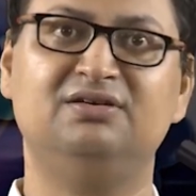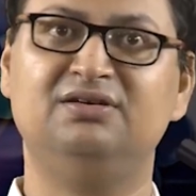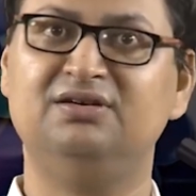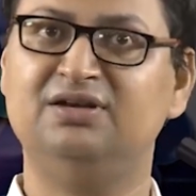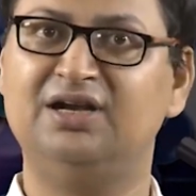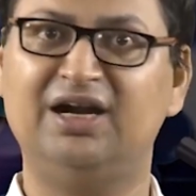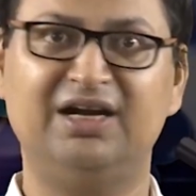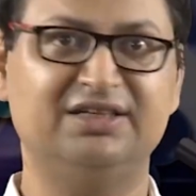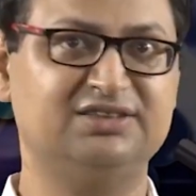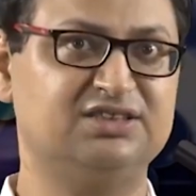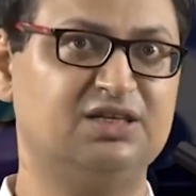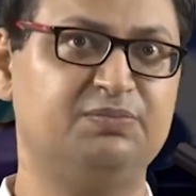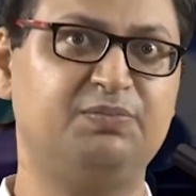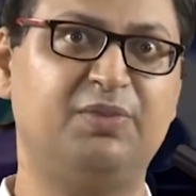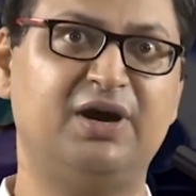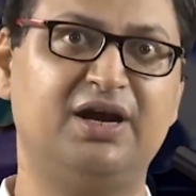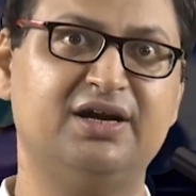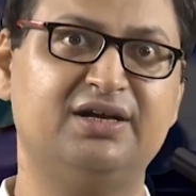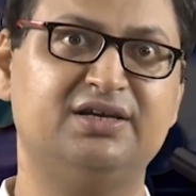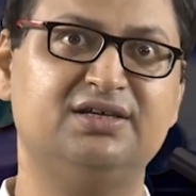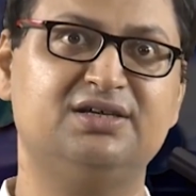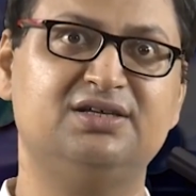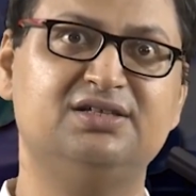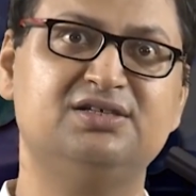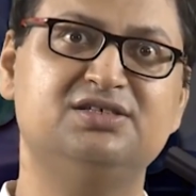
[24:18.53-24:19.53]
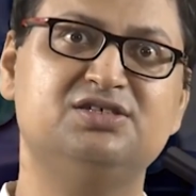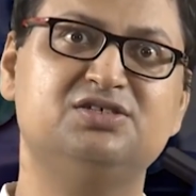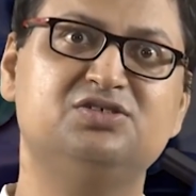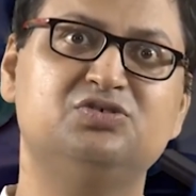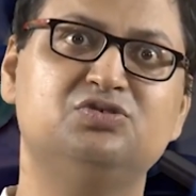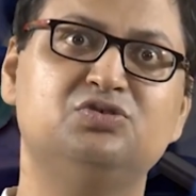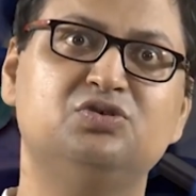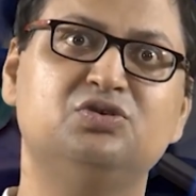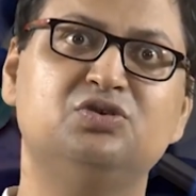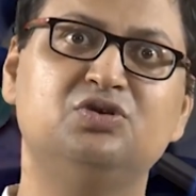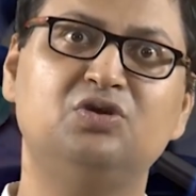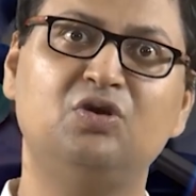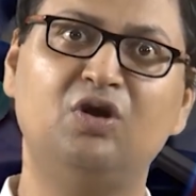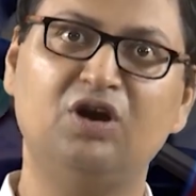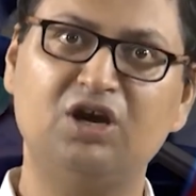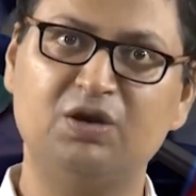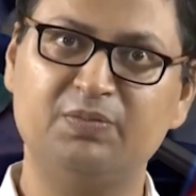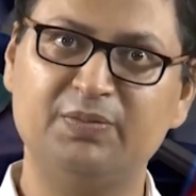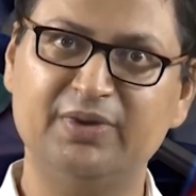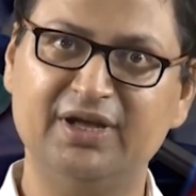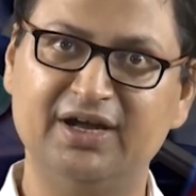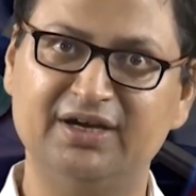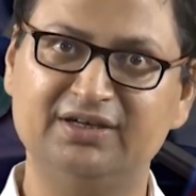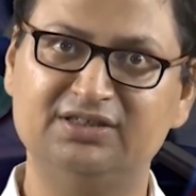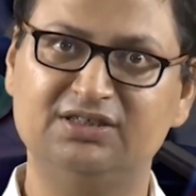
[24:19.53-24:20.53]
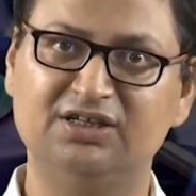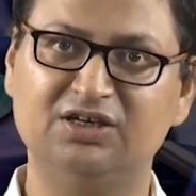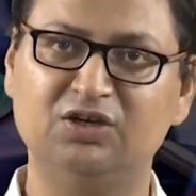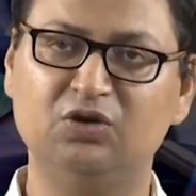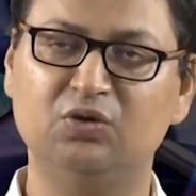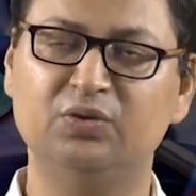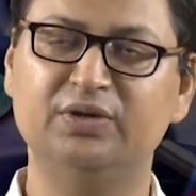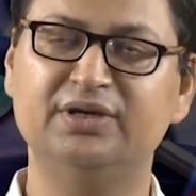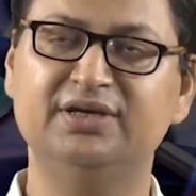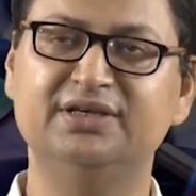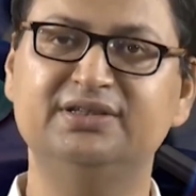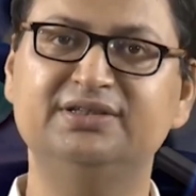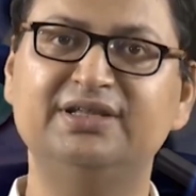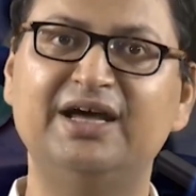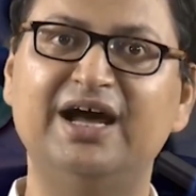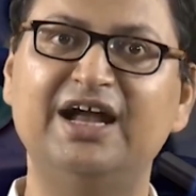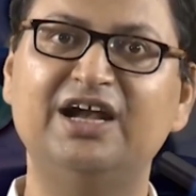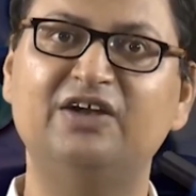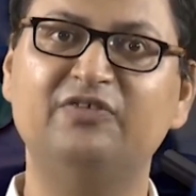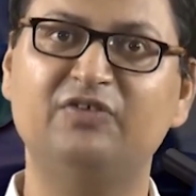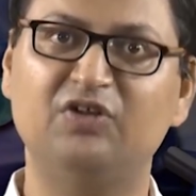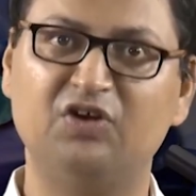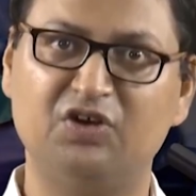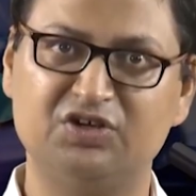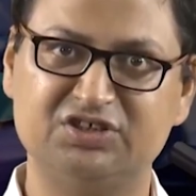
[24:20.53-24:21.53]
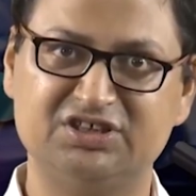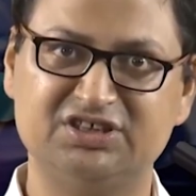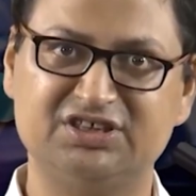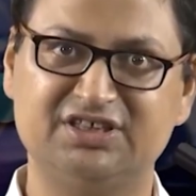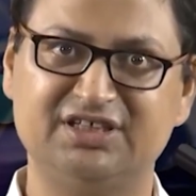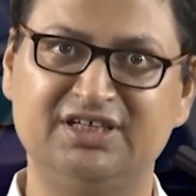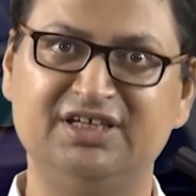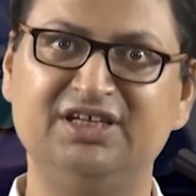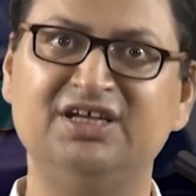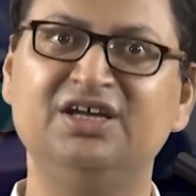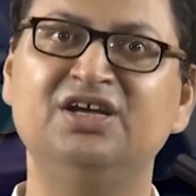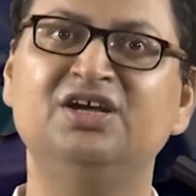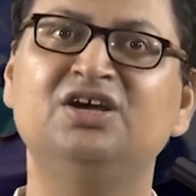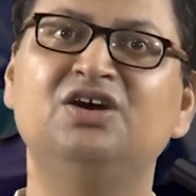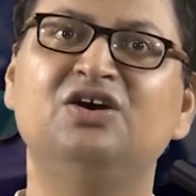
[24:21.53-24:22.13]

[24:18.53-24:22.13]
Larger particles should not be undergoing that velocity,